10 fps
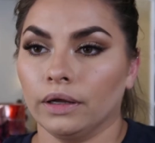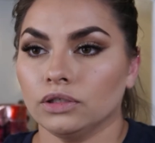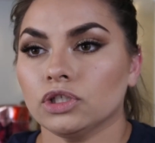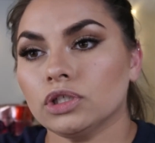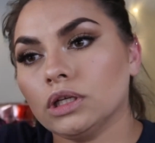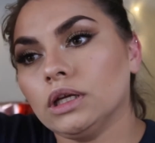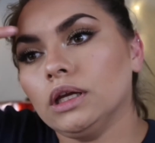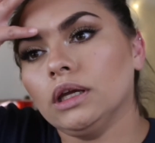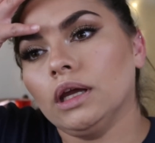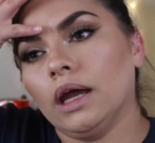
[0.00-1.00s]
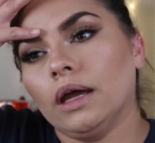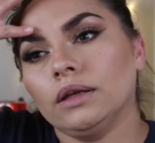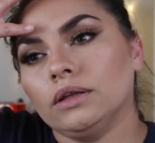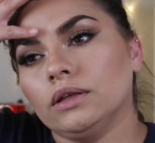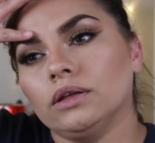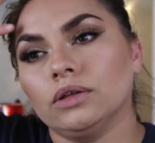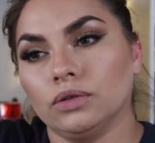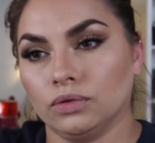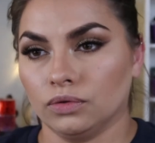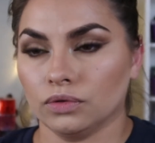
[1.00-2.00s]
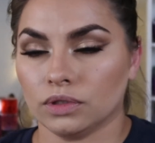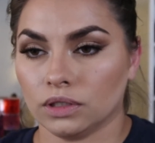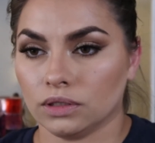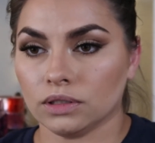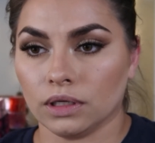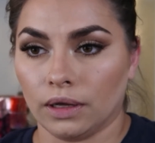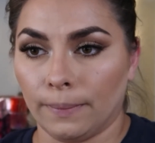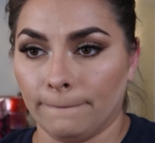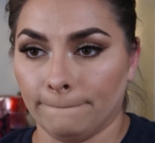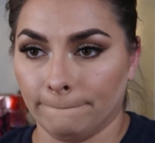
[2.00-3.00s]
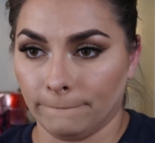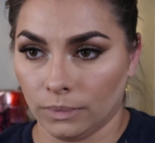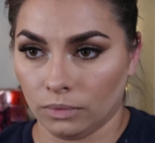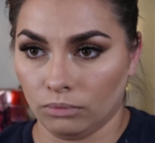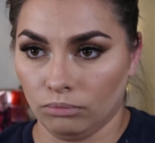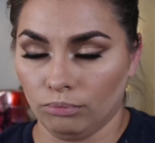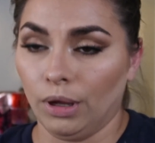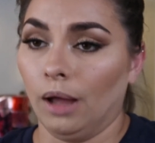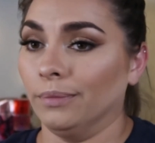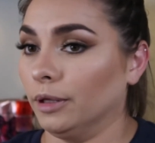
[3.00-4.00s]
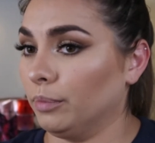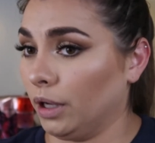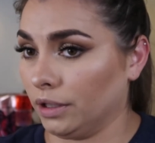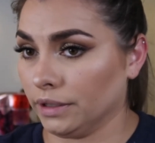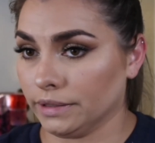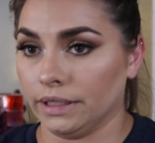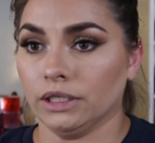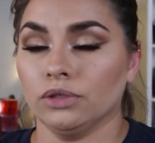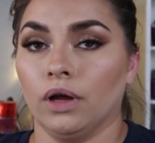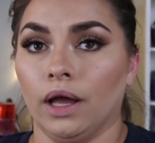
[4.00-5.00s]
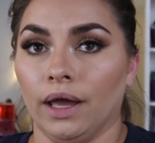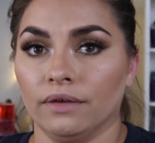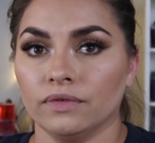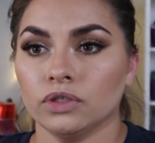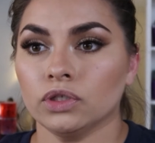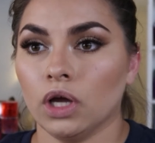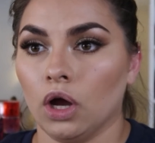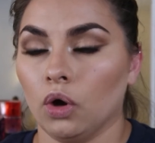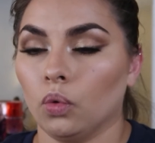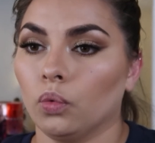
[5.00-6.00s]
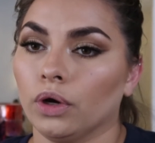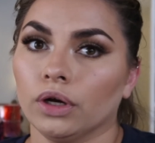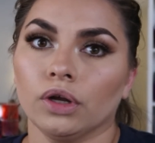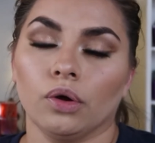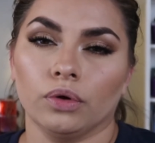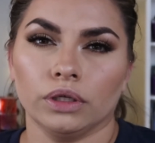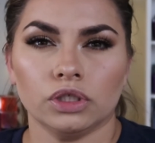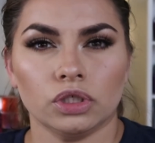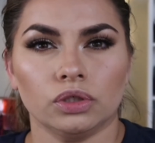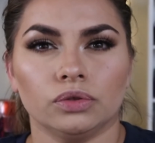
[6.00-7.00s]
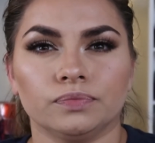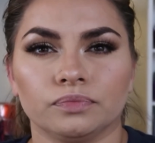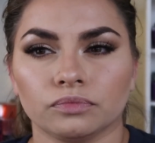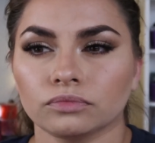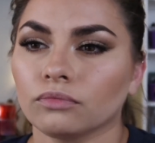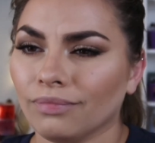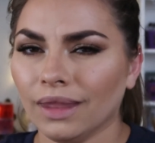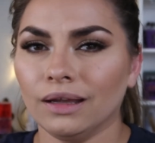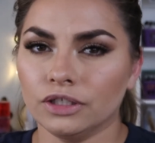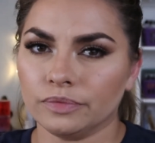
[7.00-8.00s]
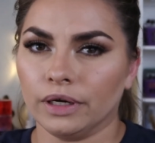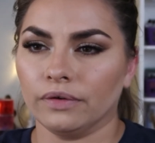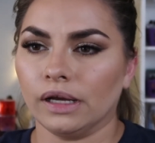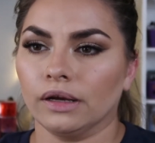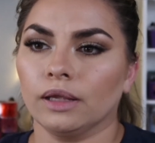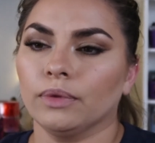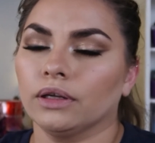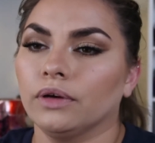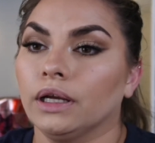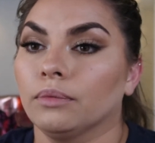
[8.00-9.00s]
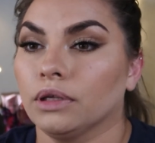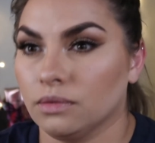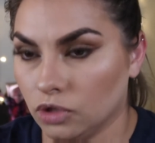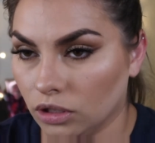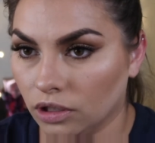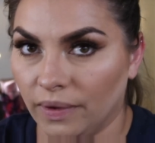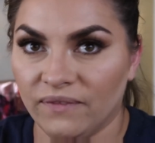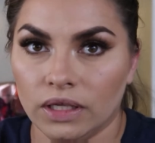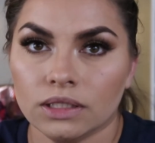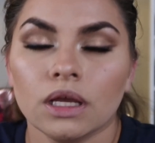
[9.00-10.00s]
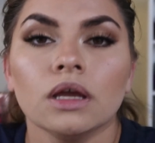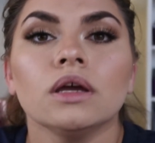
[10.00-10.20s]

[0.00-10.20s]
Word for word: Okay, she had used some bomb lip products that I do not have. So we're going to, there's a mirror right here. I keep looking right here because I'm trying to look at my face.